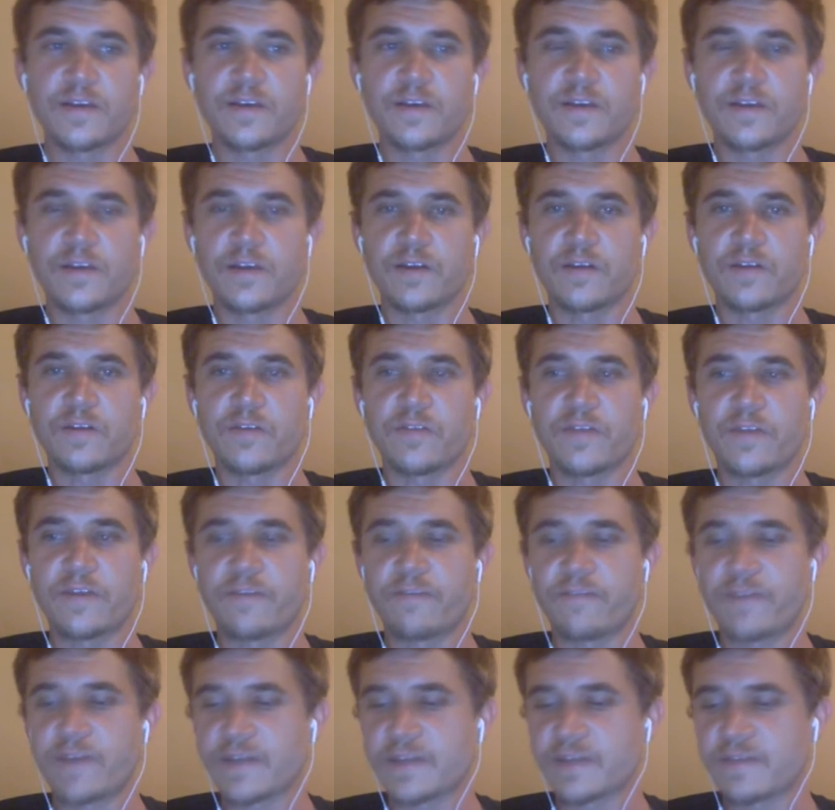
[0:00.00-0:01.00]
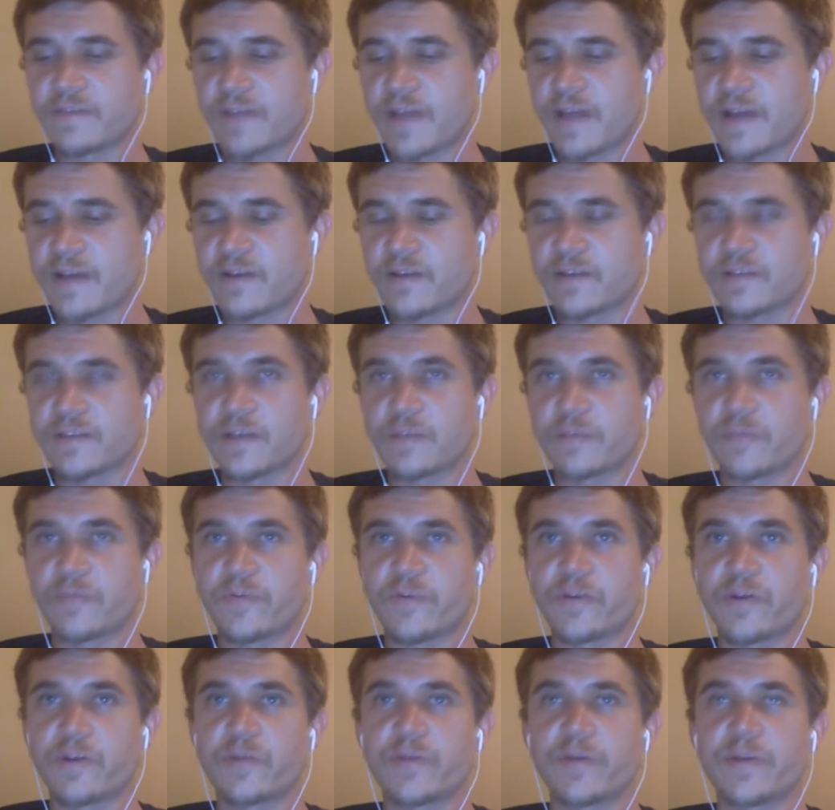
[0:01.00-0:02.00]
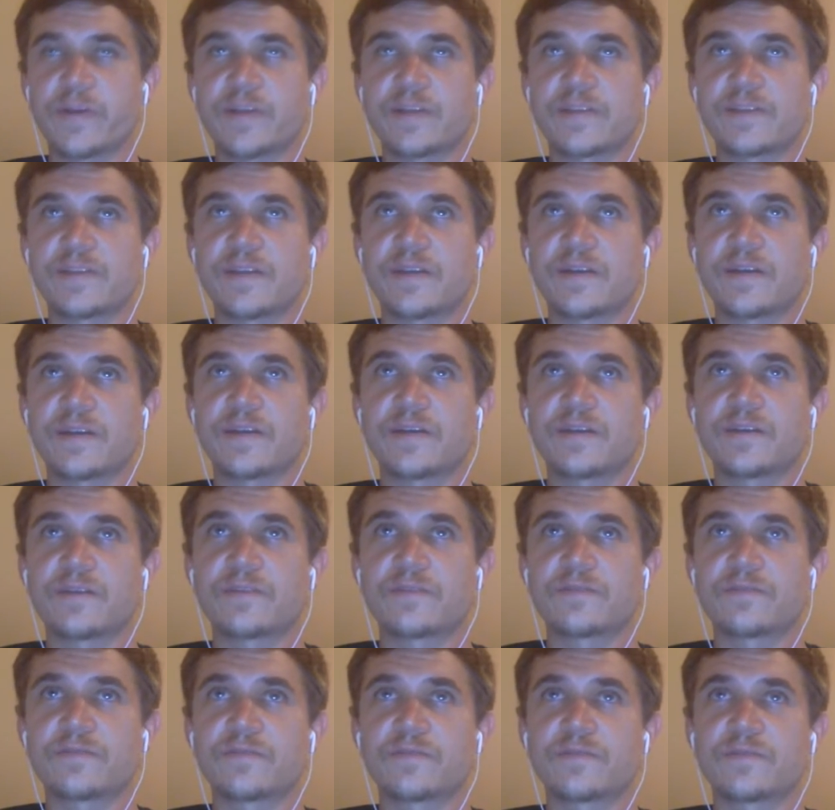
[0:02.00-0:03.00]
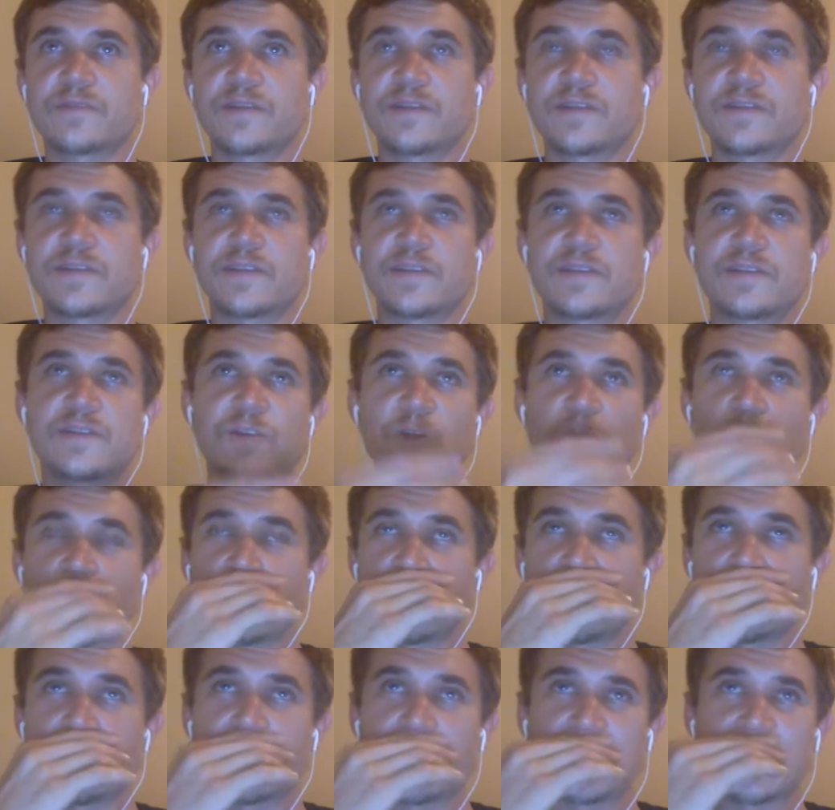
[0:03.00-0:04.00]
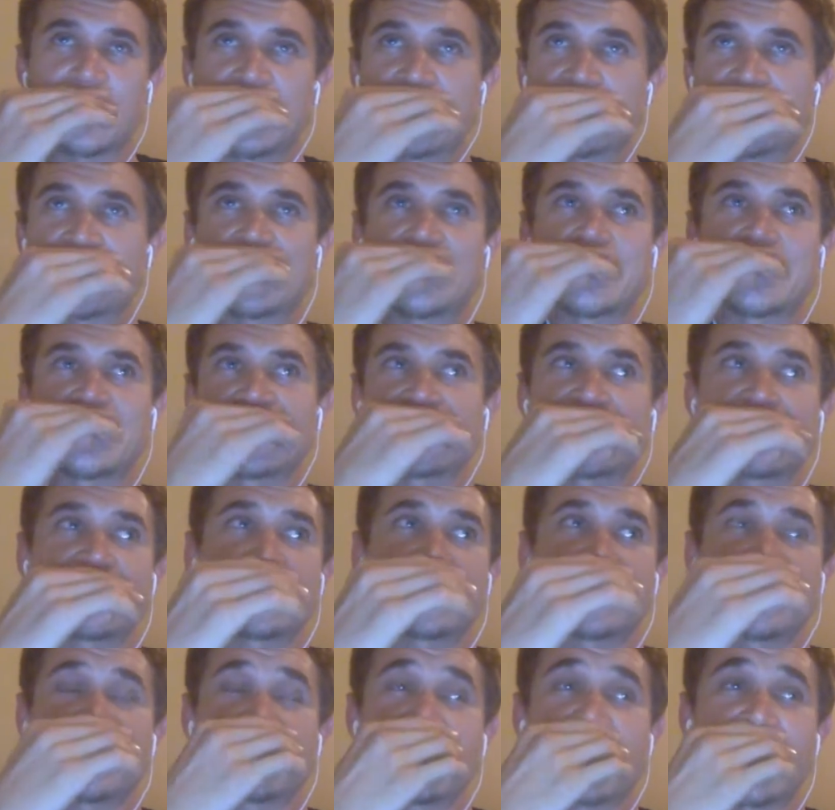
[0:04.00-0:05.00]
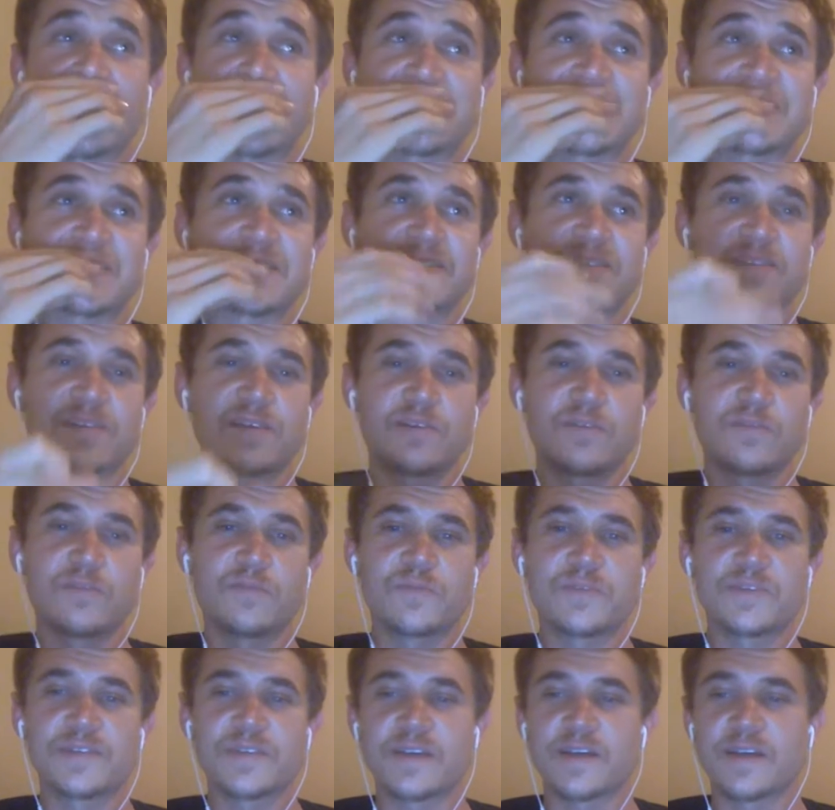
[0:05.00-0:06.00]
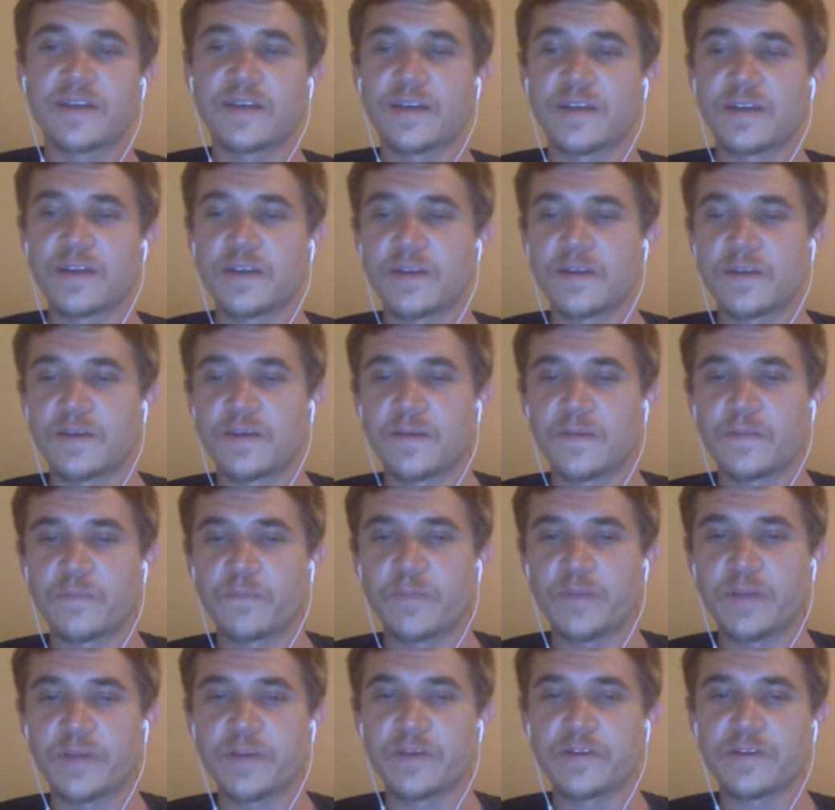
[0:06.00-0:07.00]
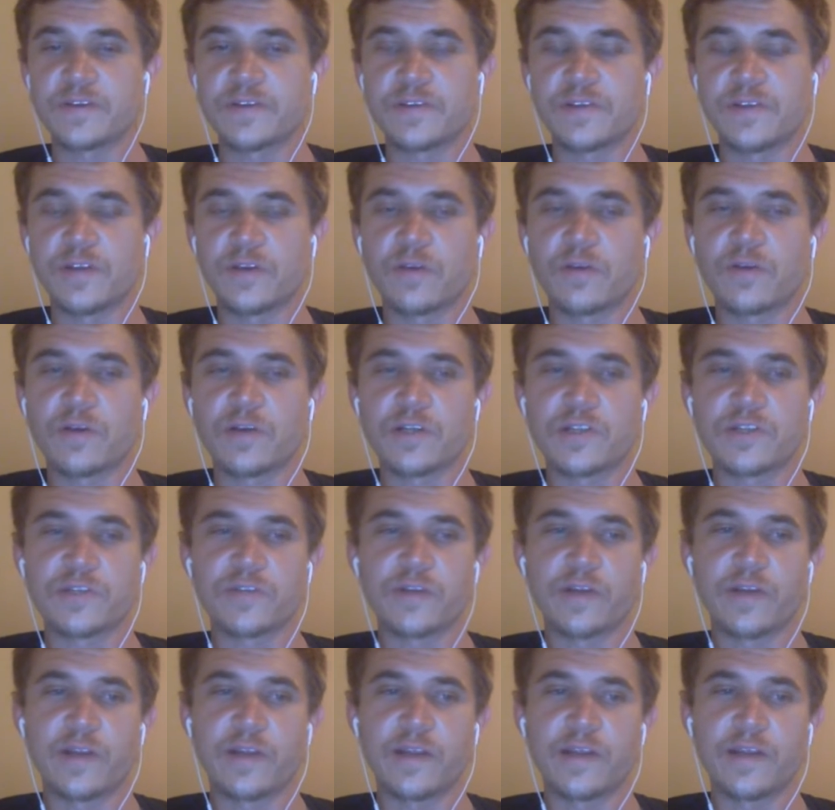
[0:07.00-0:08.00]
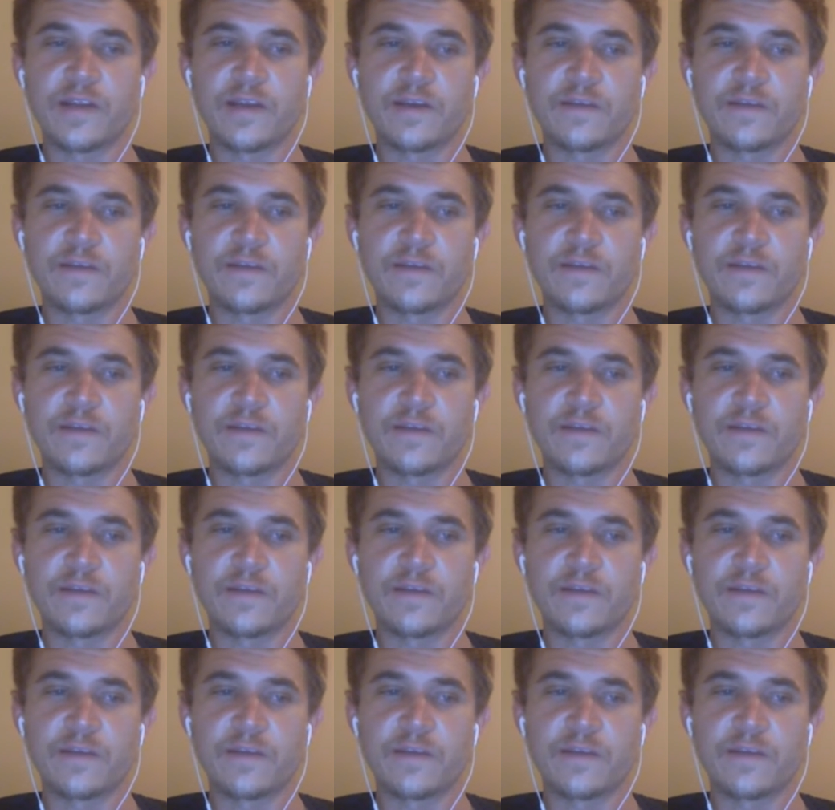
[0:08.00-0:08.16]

you know, the effect of that type of arguing is saying, he says, show me a country that doesn't collect taxes. So almost like, because no country